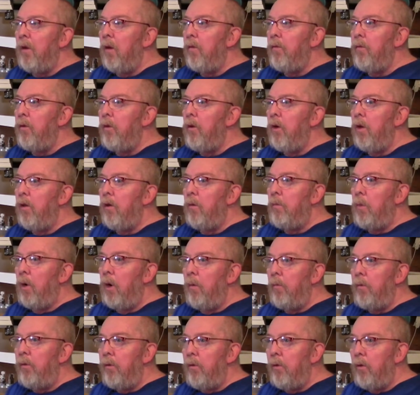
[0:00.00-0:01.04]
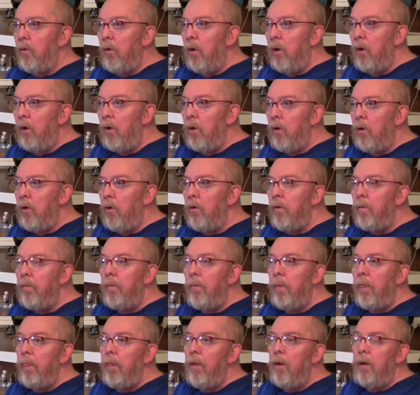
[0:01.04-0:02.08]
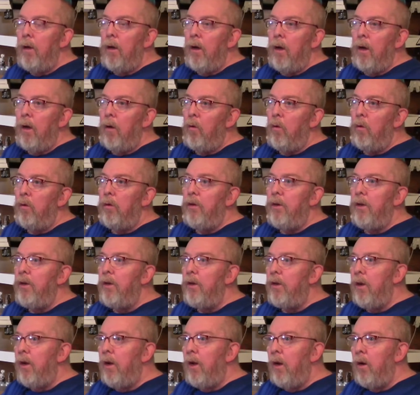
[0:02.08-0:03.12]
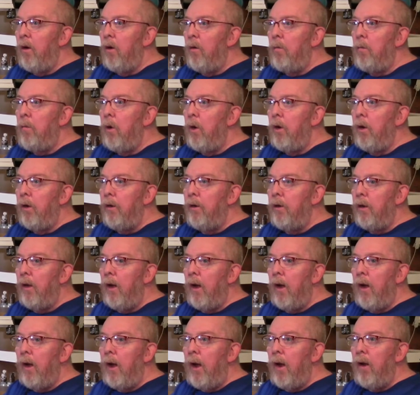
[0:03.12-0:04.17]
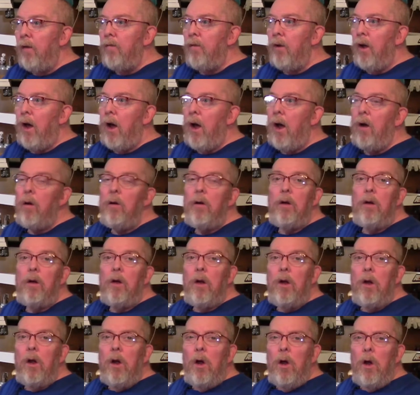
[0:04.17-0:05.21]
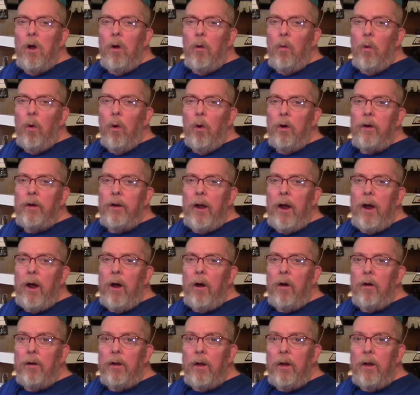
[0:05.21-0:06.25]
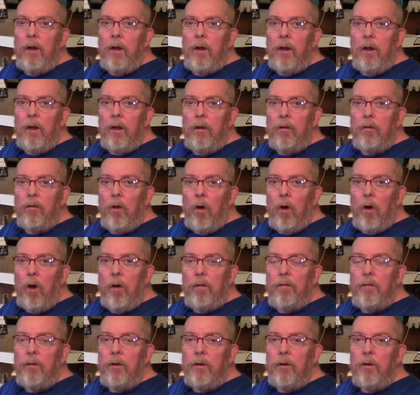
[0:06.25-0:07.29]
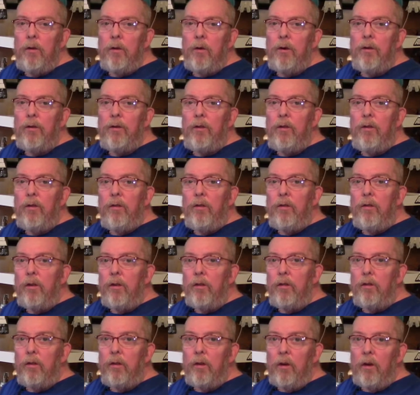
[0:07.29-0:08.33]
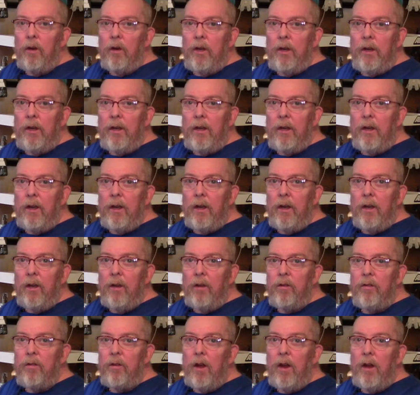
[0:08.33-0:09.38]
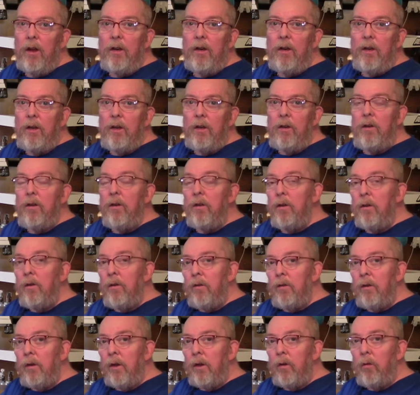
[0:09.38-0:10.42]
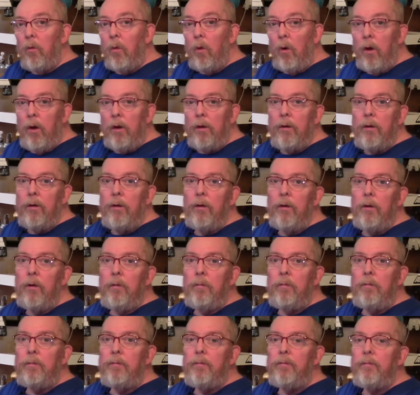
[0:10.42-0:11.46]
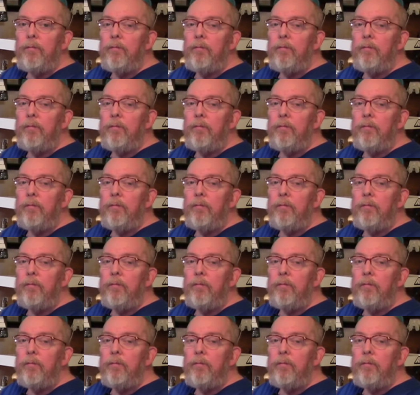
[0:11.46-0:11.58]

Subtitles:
A few other bumps in the road I won't detail, but I have not worked out as often or as consistently as I need to and want to.